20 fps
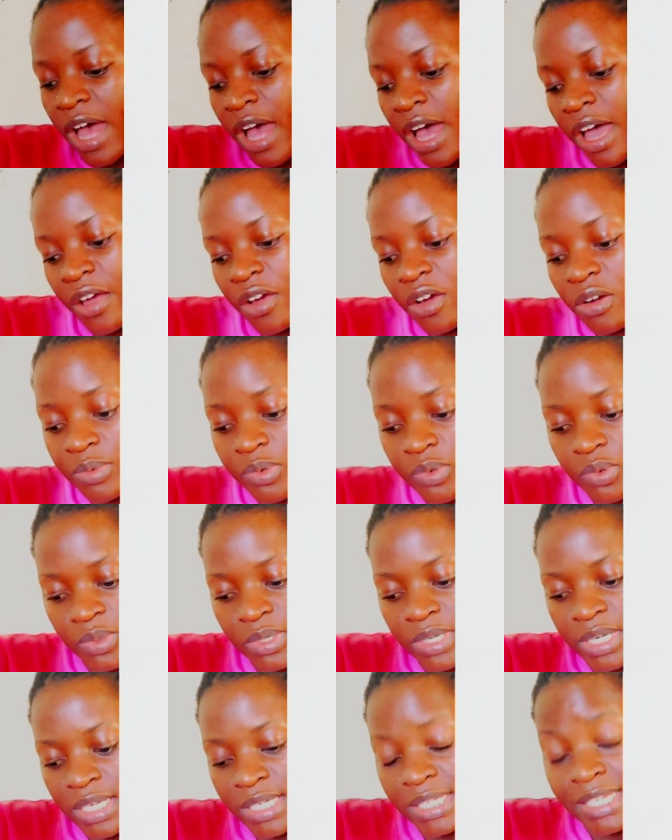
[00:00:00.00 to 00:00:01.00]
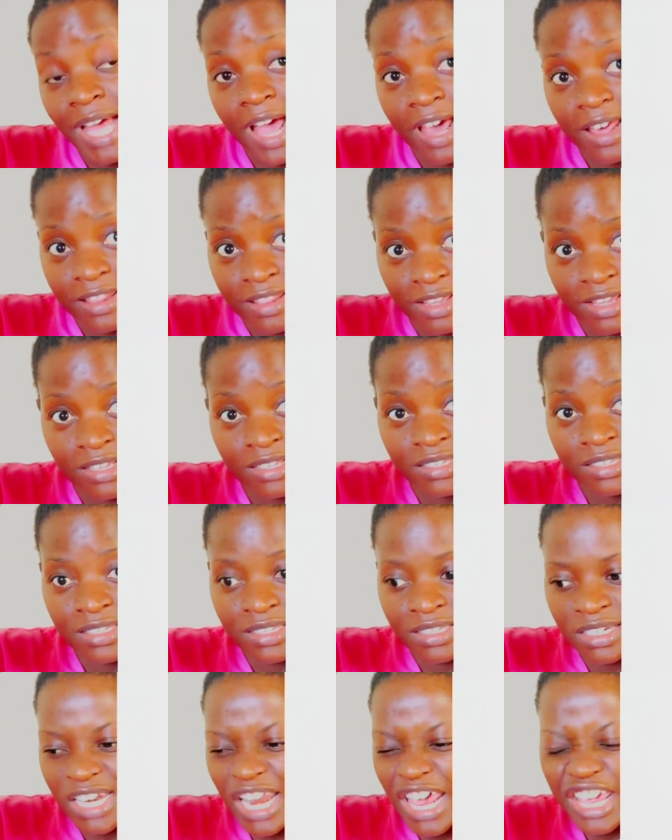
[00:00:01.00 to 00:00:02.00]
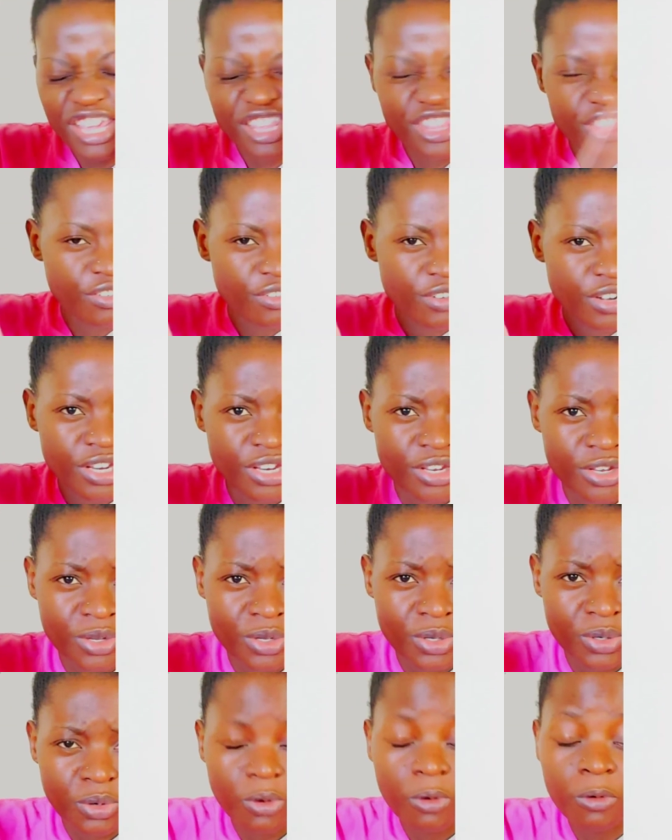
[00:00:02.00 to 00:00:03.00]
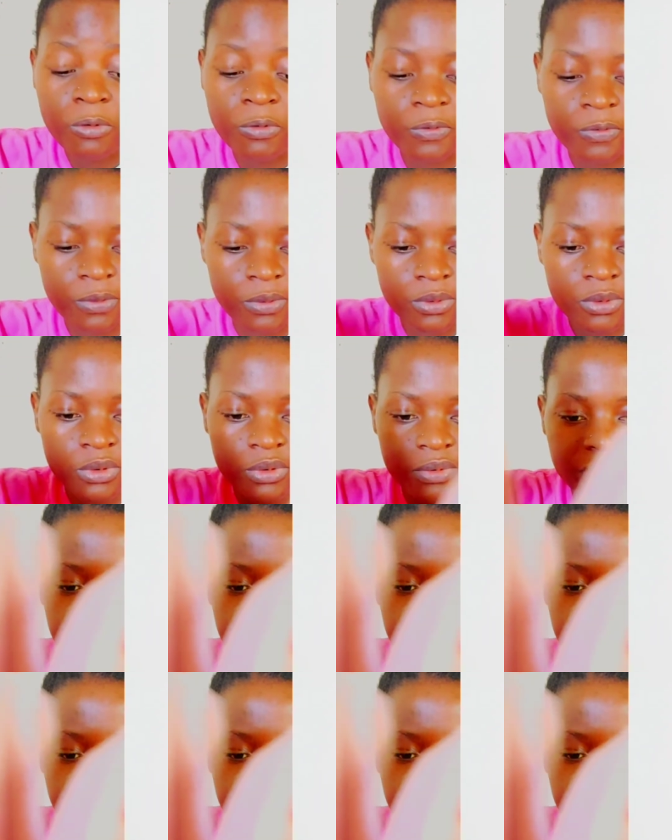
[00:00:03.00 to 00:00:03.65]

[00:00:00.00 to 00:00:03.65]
I hope to get others, like 3 or 4